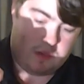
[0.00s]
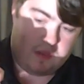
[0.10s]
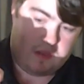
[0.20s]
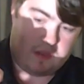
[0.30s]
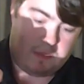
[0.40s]

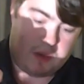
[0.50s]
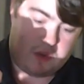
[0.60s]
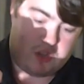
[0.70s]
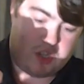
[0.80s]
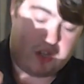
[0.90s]
This isn't
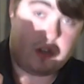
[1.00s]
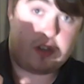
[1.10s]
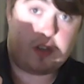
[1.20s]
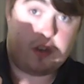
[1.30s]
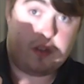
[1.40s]
maraschino
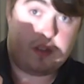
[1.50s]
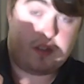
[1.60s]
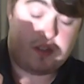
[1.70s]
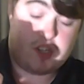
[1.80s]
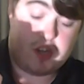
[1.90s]
liqueur,
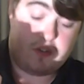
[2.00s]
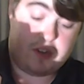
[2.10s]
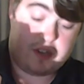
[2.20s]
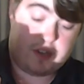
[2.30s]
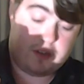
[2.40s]
this is
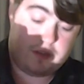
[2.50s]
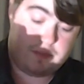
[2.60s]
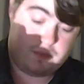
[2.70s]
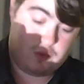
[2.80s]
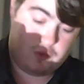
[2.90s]
cherry liqueur
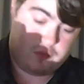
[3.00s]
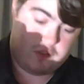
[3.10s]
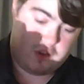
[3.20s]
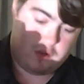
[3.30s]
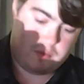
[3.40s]
or
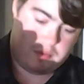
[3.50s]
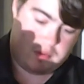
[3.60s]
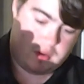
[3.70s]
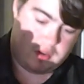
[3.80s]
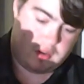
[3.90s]

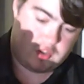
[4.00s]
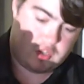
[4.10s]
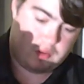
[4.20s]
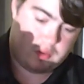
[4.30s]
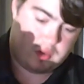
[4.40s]
syrup. I don't
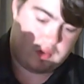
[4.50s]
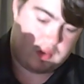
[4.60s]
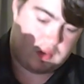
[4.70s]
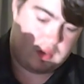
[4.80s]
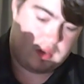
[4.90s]
actually know what
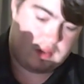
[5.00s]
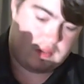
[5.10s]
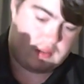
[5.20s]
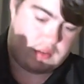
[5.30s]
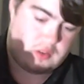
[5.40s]
this is, I think
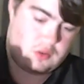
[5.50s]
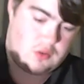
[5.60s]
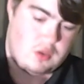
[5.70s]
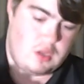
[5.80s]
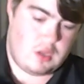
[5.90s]
it's liqueur,
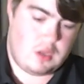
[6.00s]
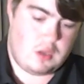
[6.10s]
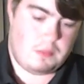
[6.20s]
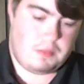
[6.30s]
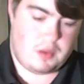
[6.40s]

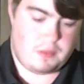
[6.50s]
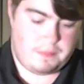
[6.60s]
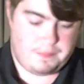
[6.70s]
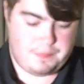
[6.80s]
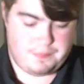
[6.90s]
but
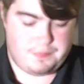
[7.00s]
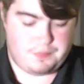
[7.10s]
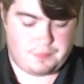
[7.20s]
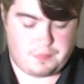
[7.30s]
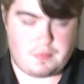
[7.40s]

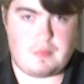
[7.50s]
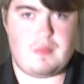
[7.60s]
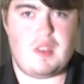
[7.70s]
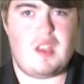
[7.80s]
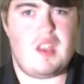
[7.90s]

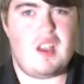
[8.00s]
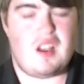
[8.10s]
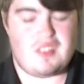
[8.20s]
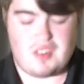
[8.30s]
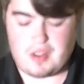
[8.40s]

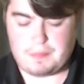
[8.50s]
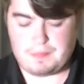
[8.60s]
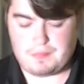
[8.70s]
I don't know.